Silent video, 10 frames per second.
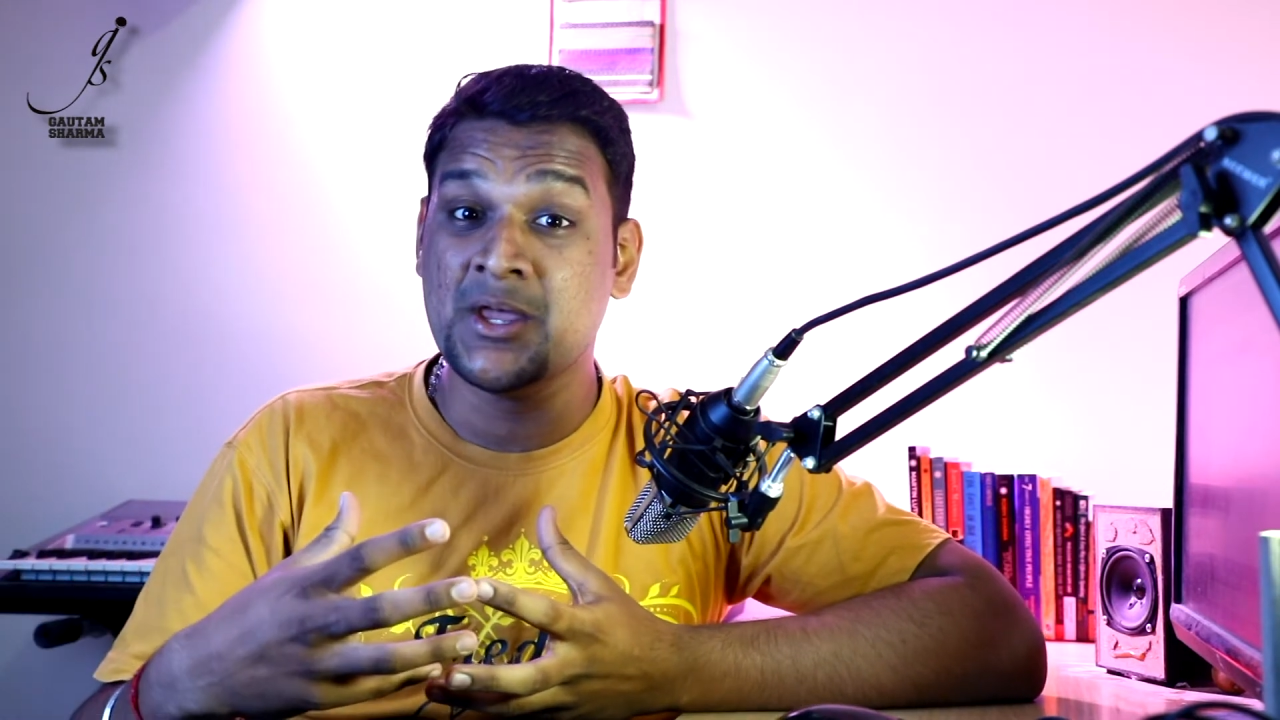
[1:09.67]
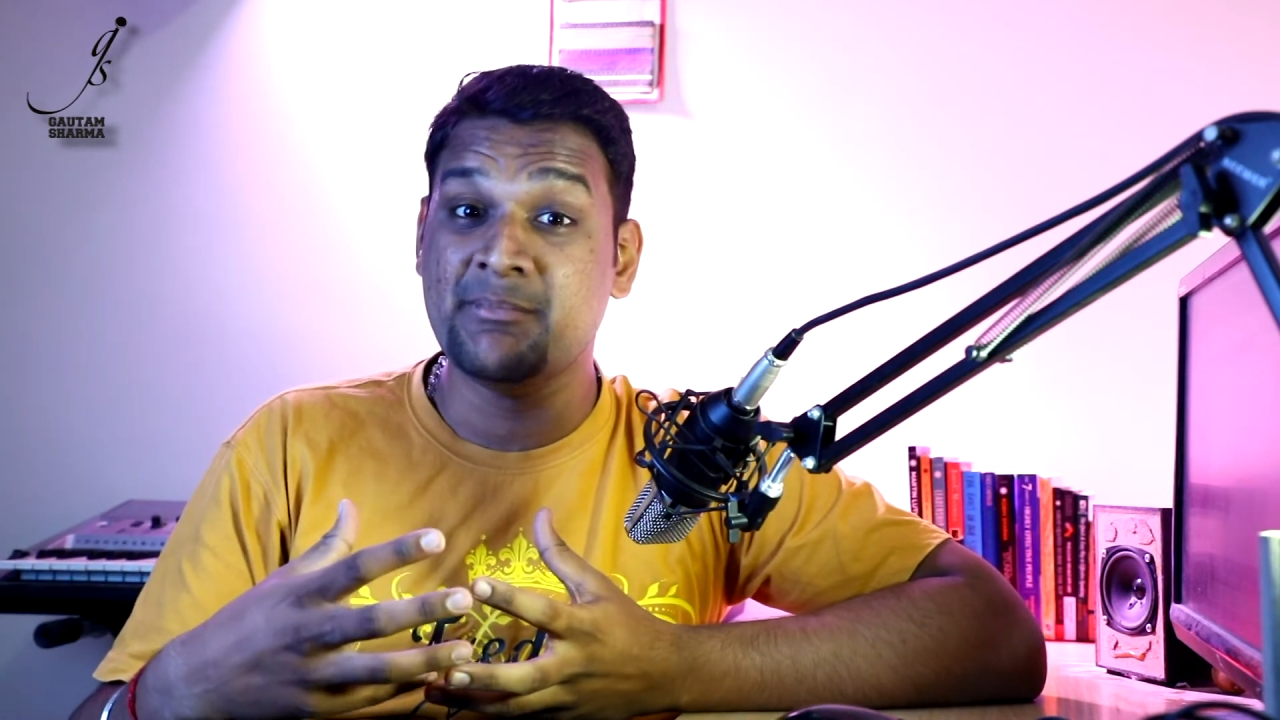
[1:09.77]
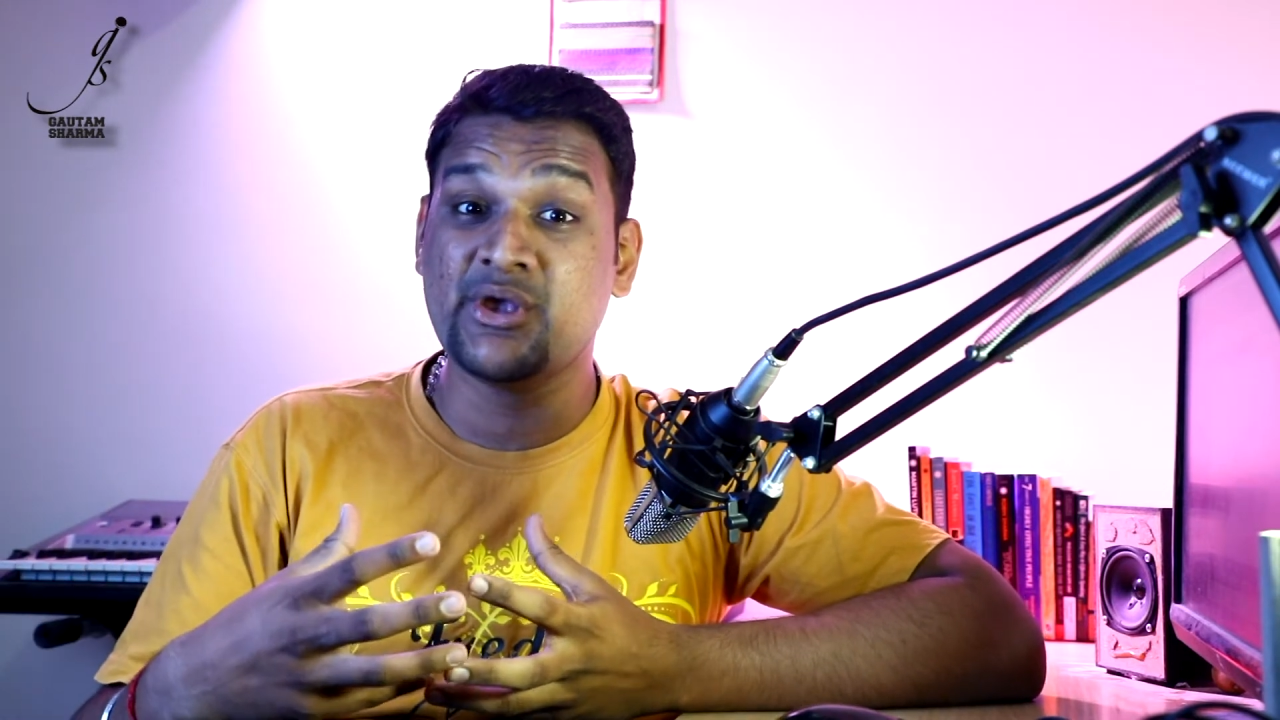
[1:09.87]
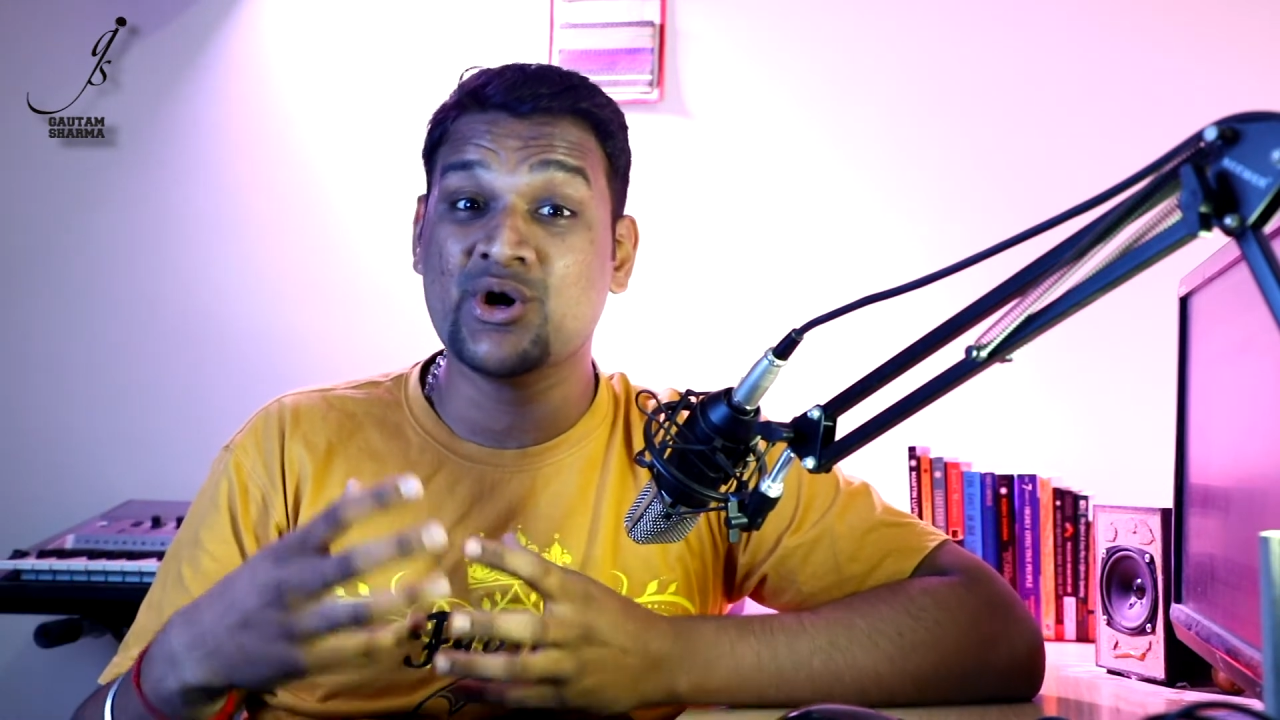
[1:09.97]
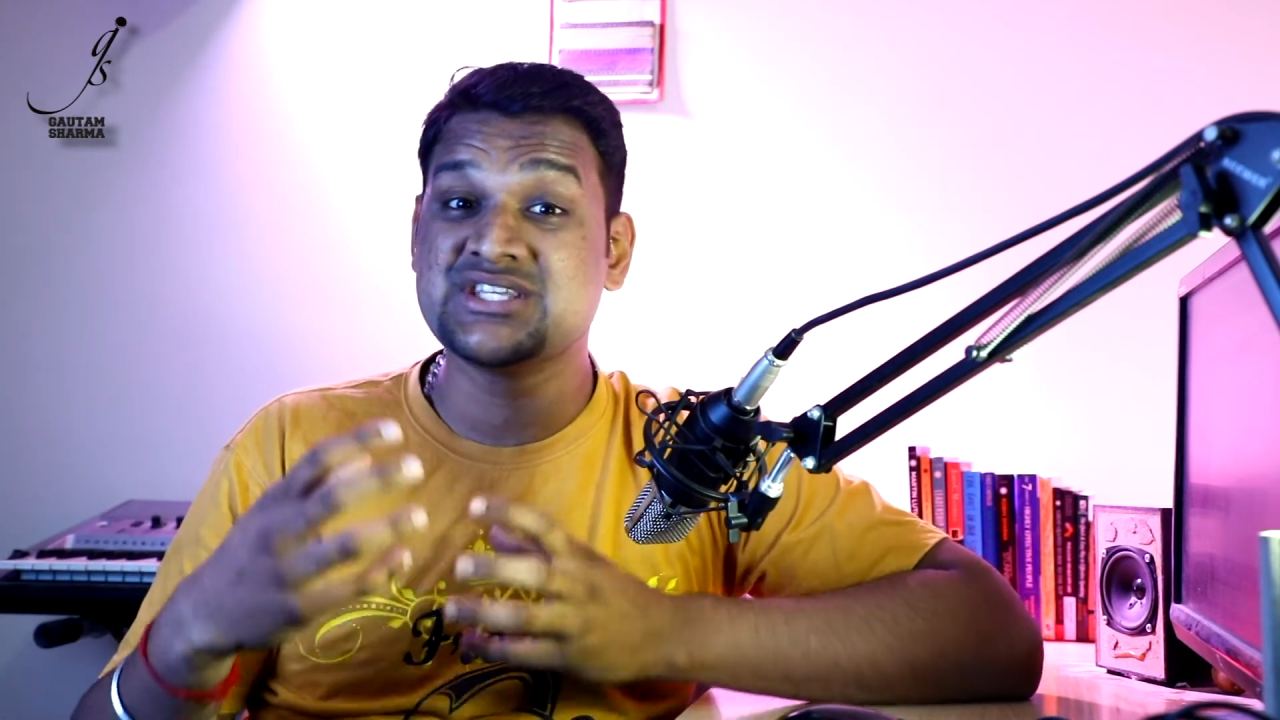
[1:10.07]

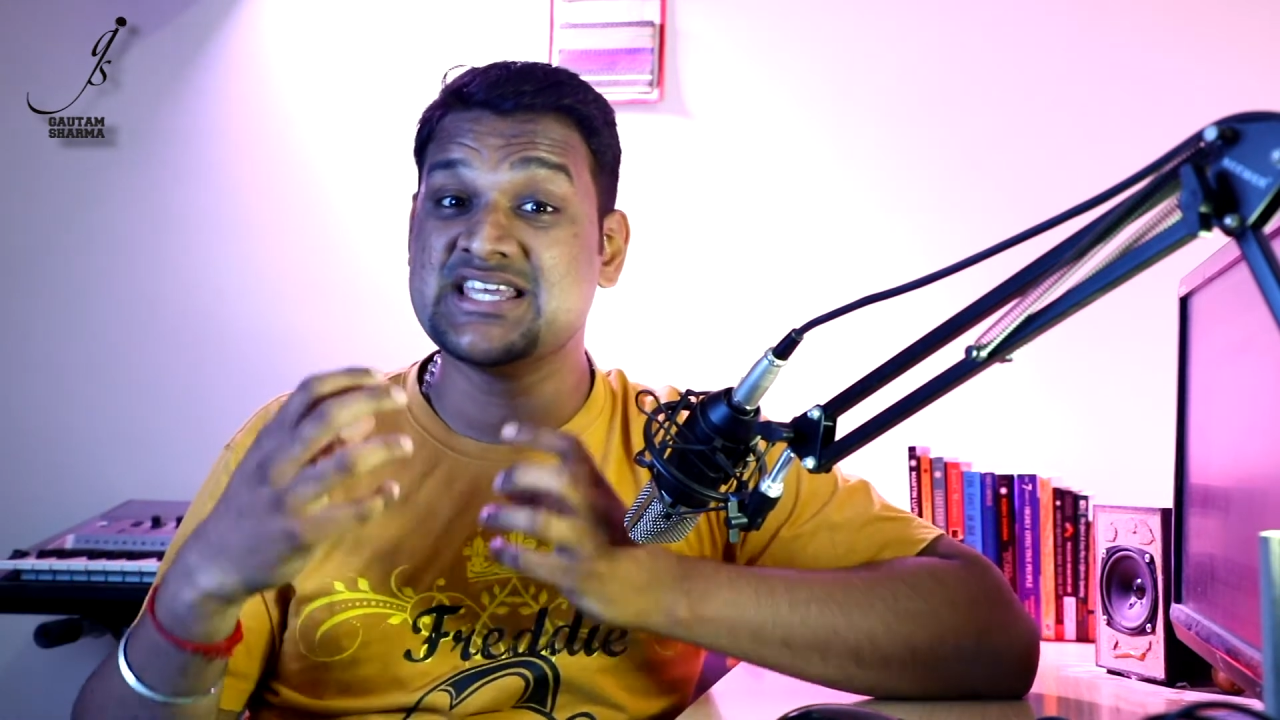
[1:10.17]
because